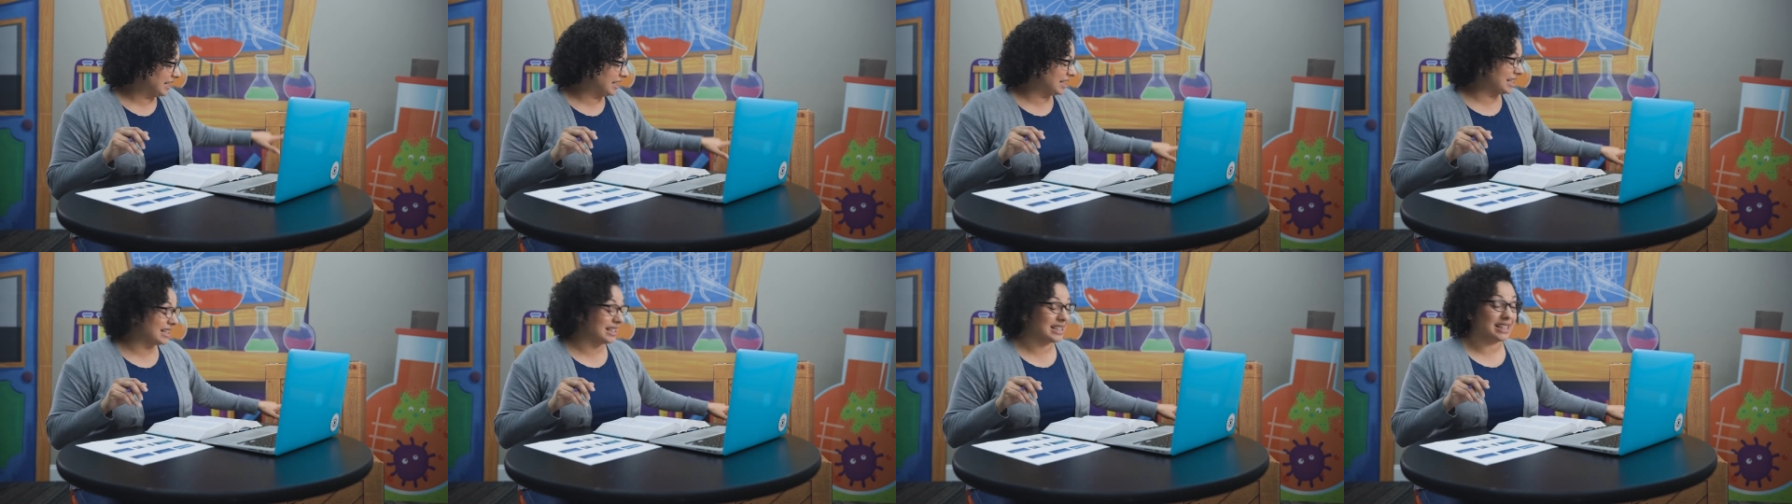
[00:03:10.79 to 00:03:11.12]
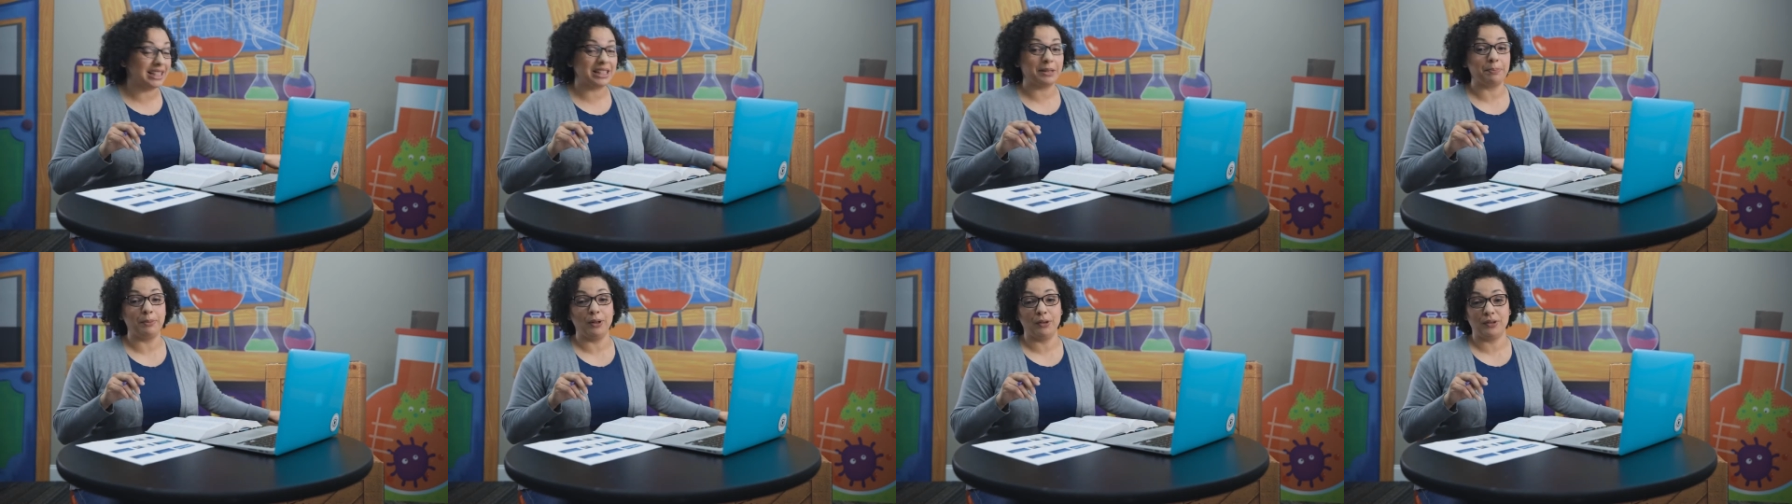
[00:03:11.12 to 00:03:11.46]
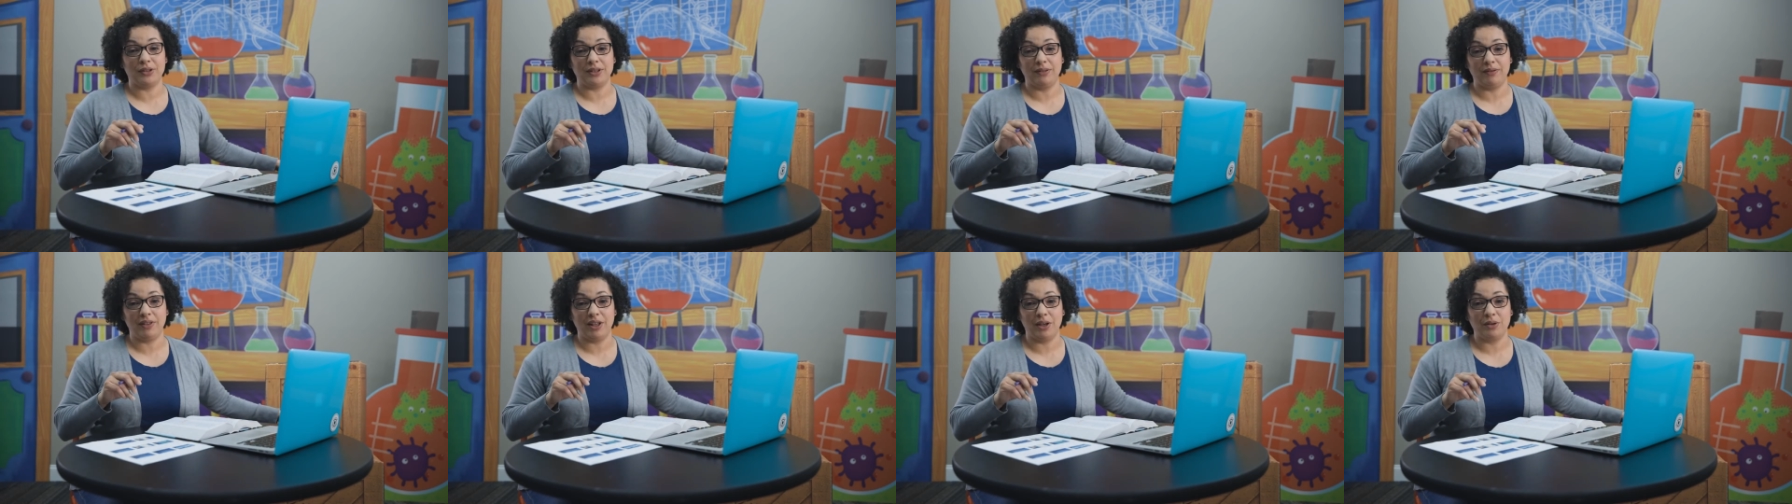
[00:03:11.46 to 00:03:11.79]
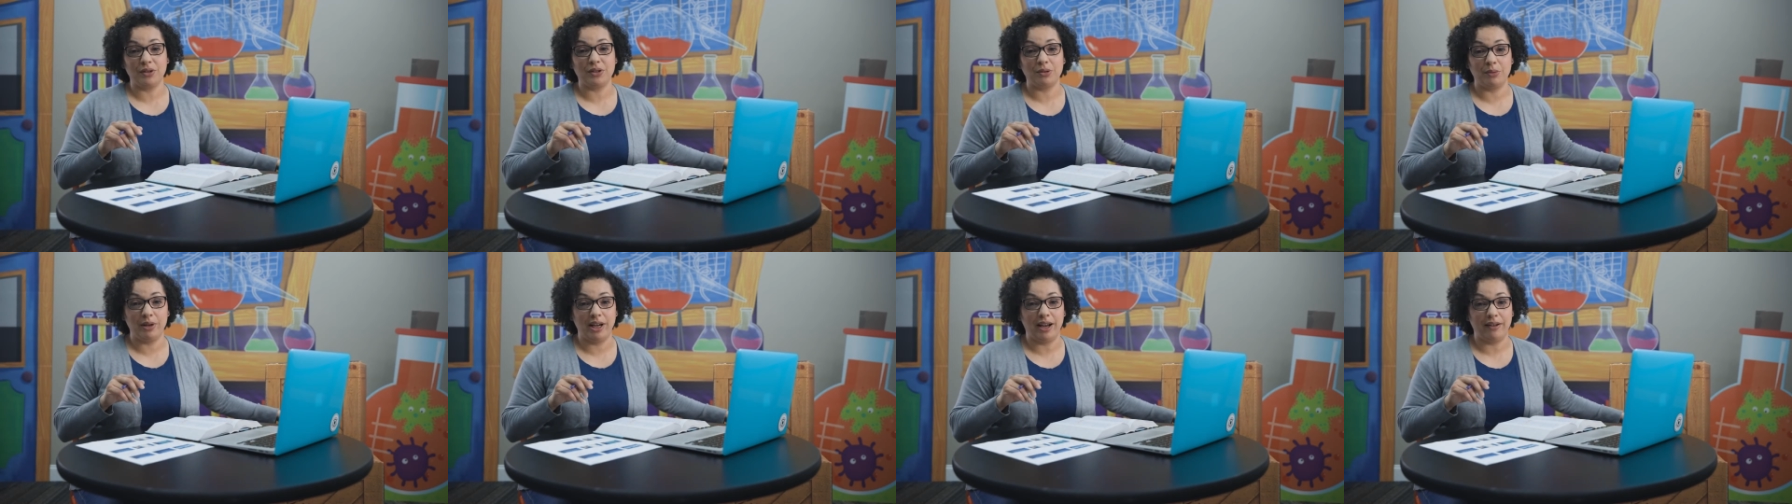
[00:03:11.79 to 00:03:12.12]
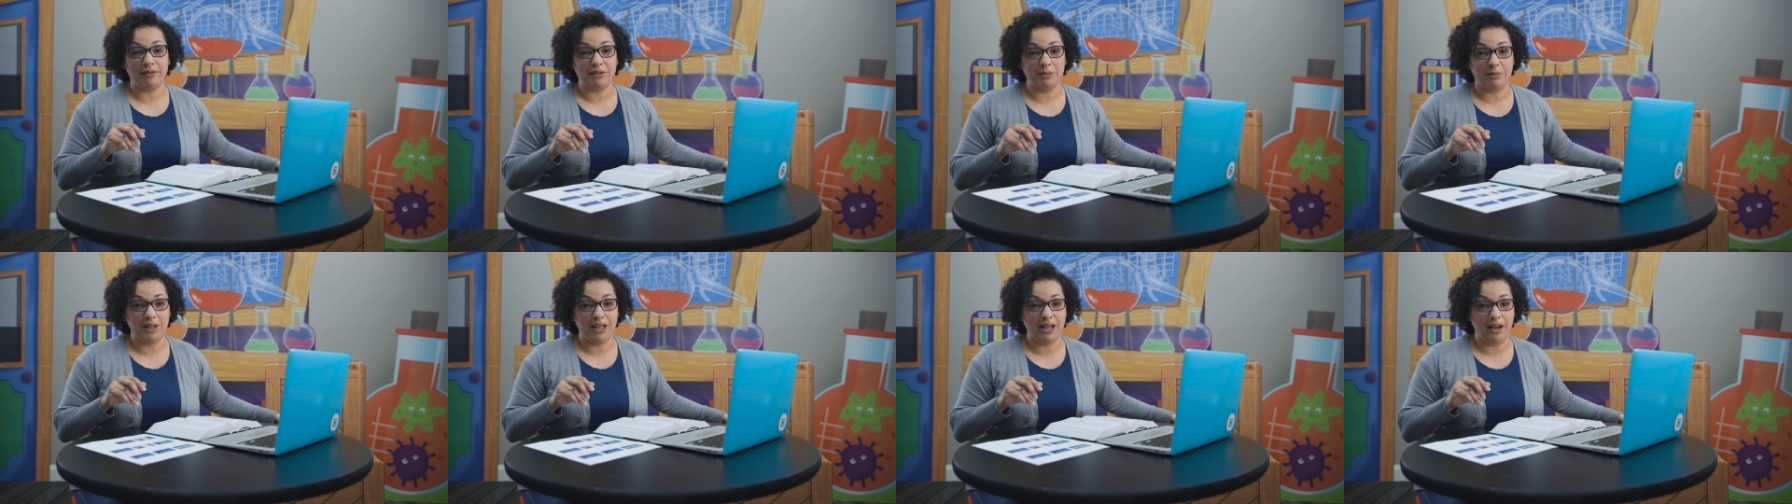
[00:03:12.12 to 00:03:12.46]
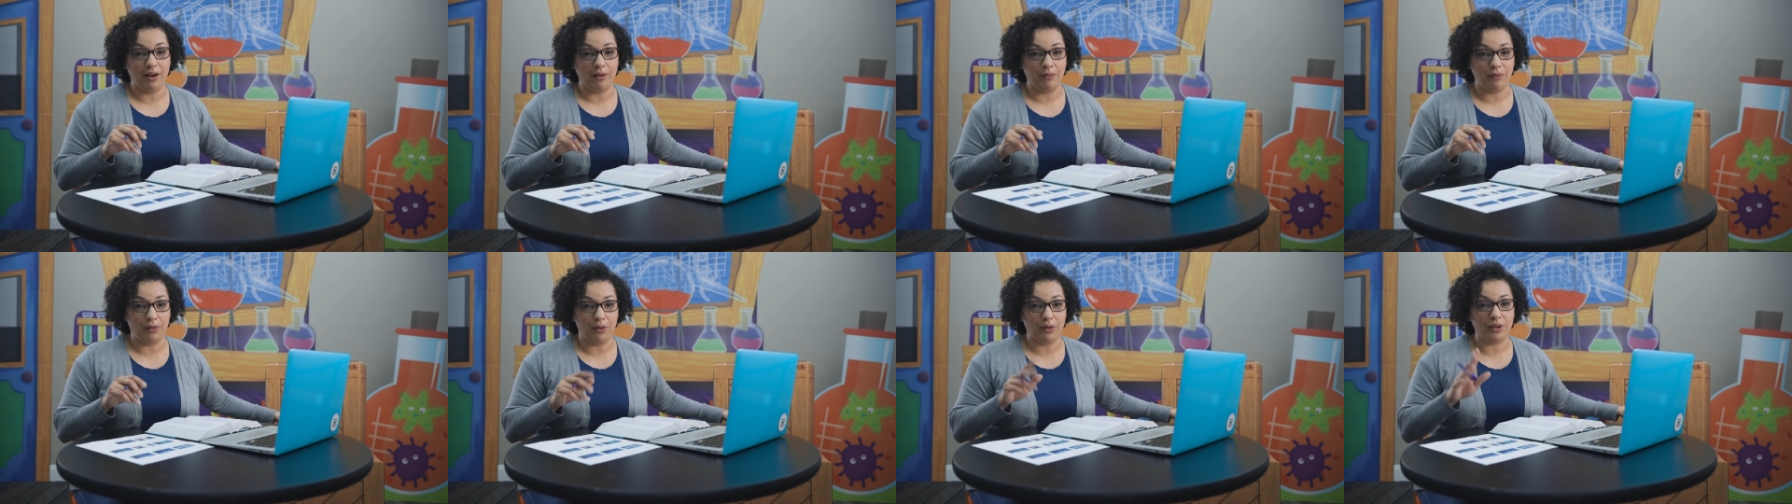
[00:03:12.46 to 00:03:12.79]
It is explosive though, so we have to be
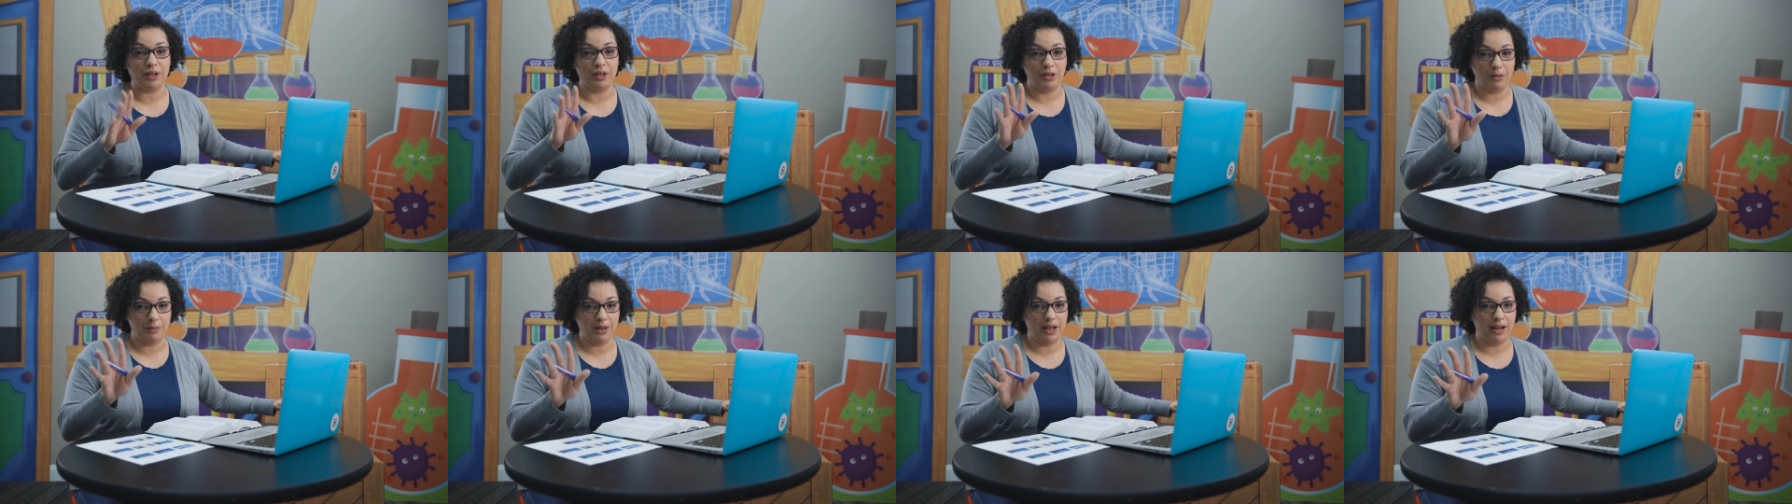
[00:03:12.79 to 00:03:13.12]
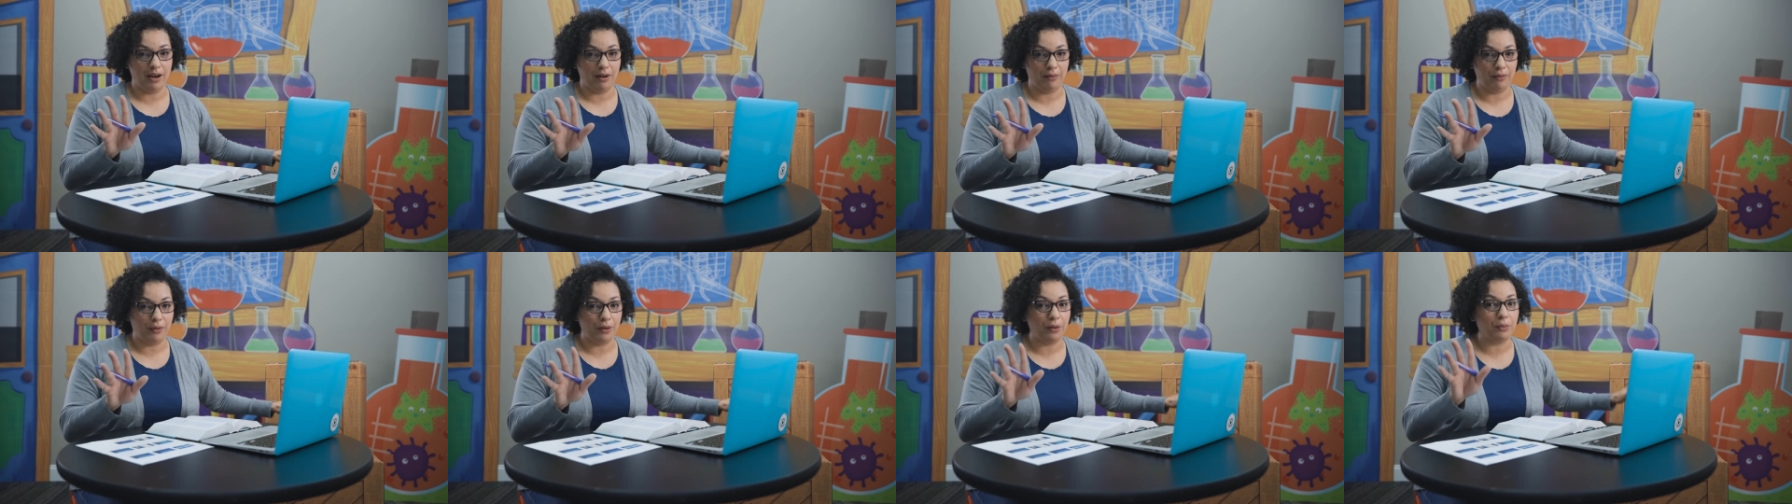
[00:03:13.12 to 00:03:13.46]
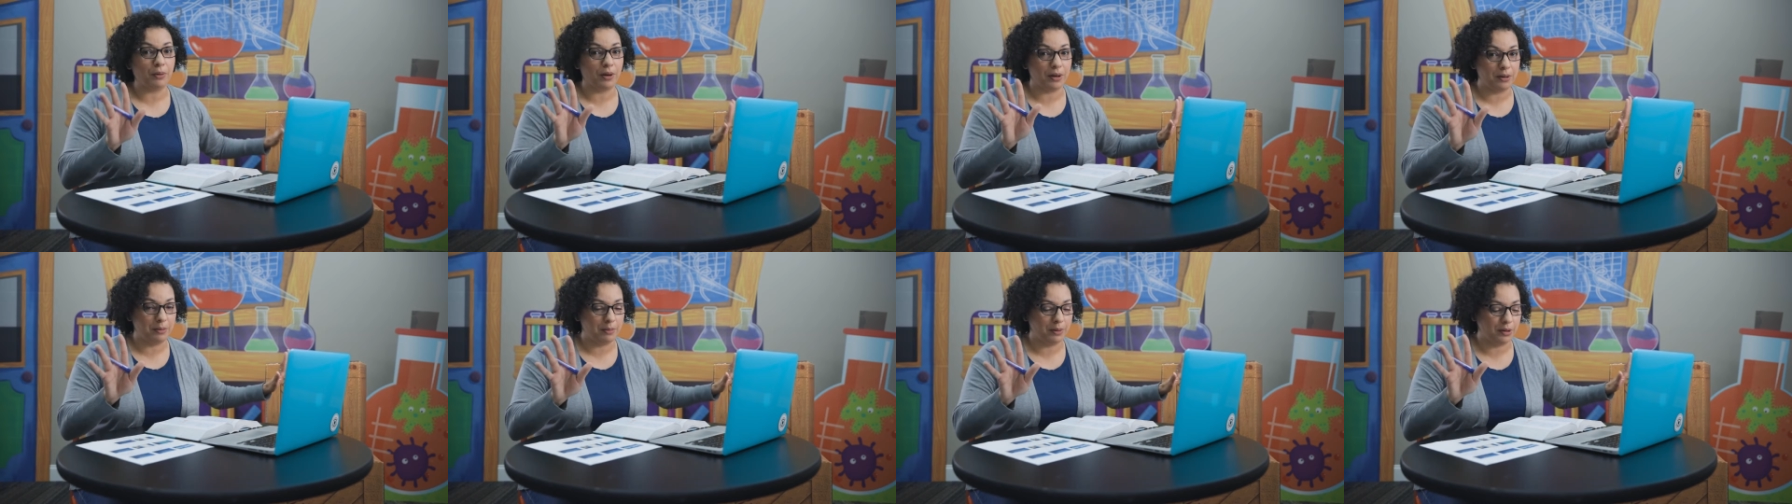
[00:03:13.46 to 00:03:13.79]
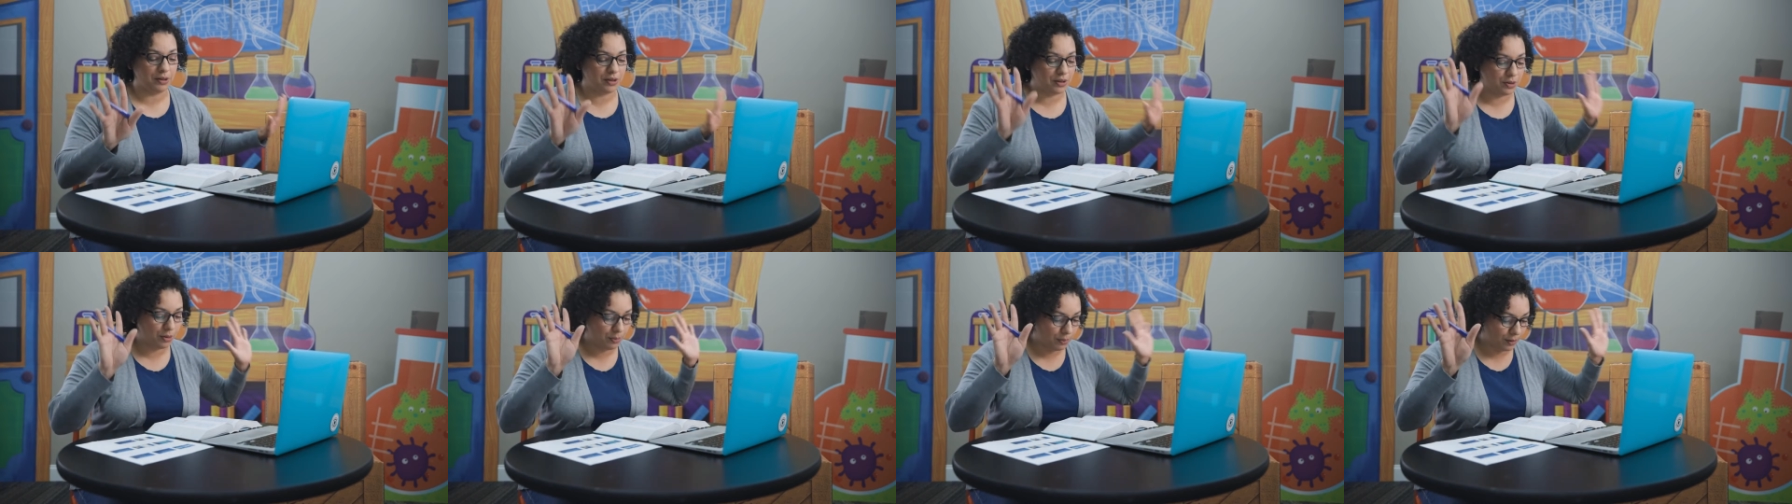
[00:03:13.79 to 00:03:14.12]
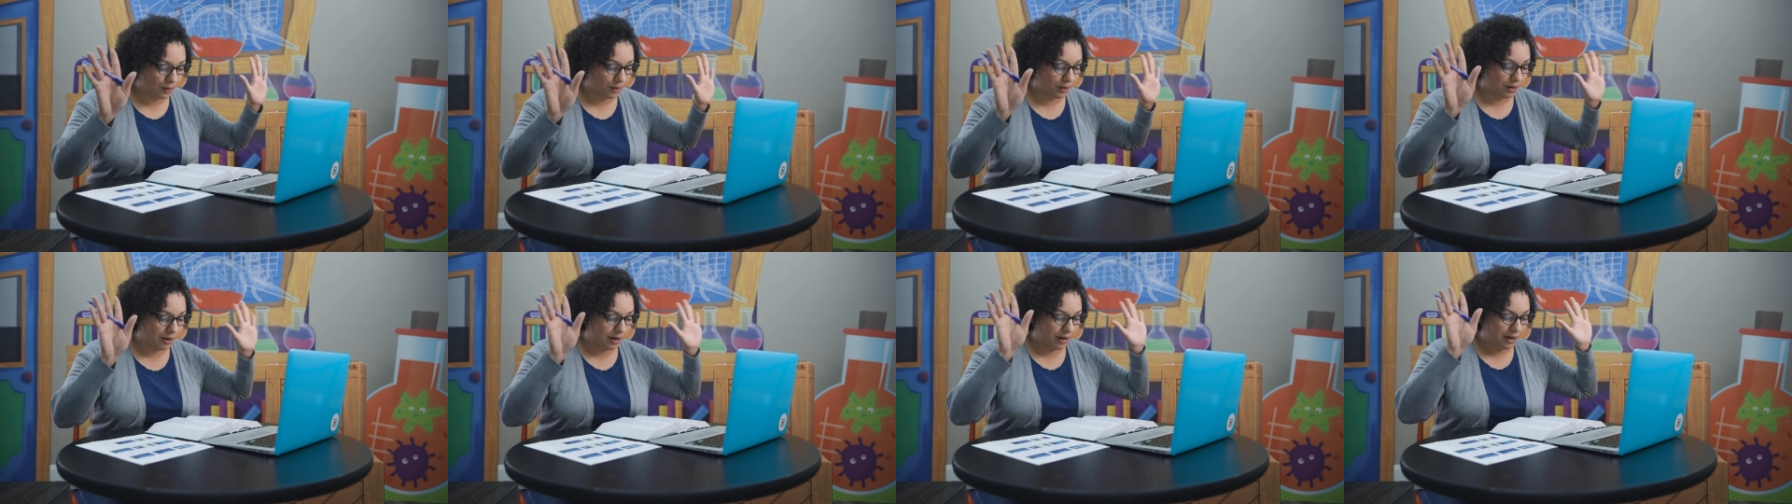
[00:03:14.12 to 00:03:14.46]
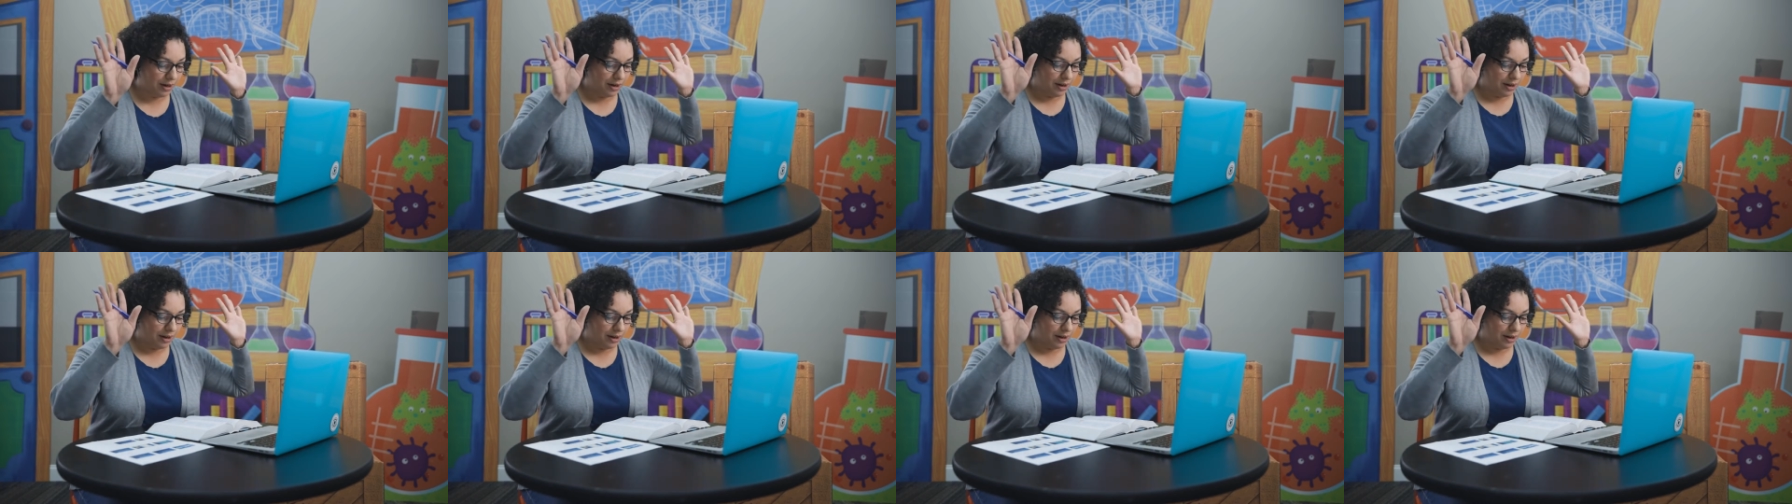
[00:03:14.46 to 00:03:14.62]
careful. Can you be careful? We're gonna be super